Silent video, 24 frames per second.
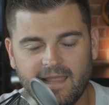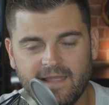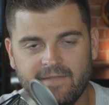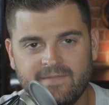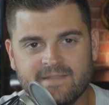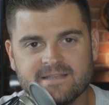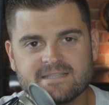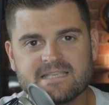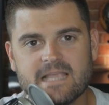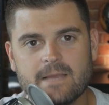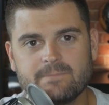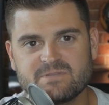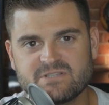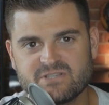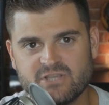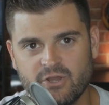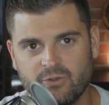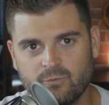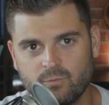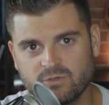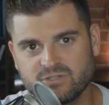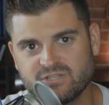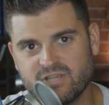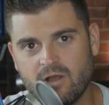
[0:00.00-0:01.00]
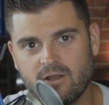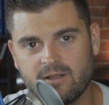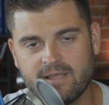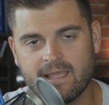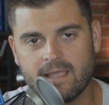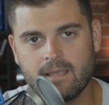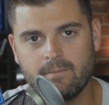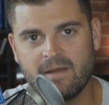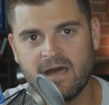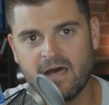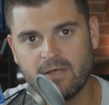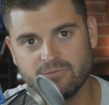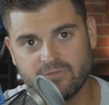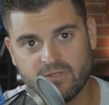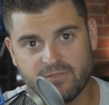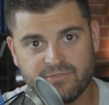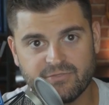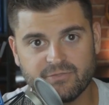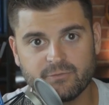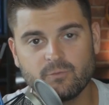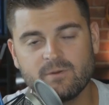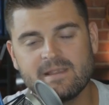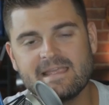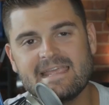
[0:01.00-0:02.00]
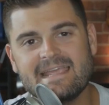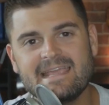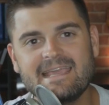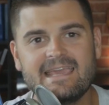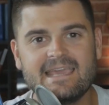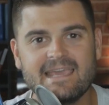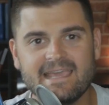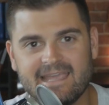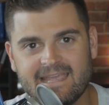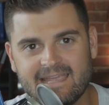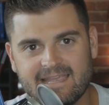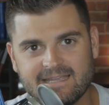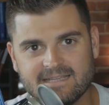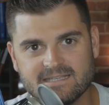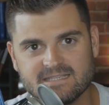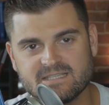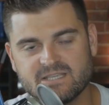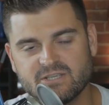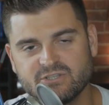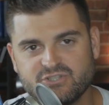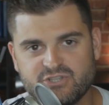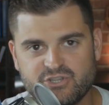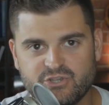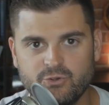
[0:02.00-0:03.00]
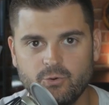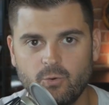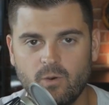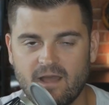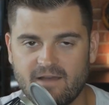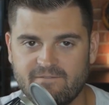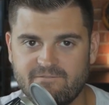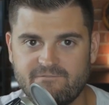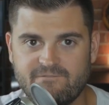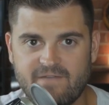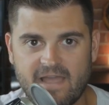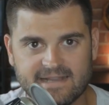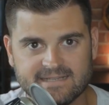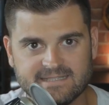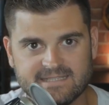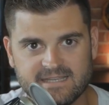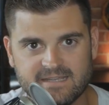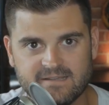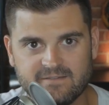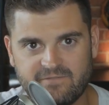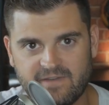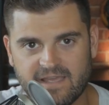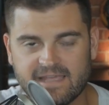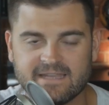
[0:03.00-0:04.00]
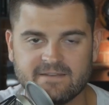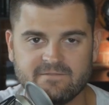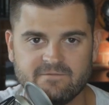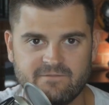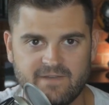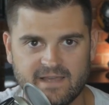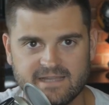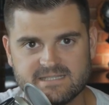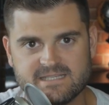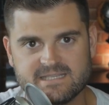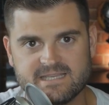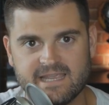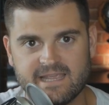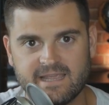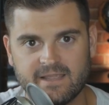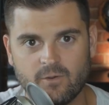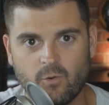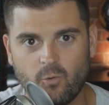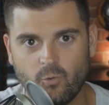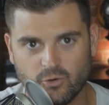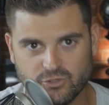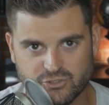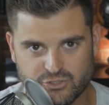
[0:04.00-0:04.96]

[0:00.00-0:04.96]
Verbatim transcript: In this episode, we're talking about the 3 keys to effective investing or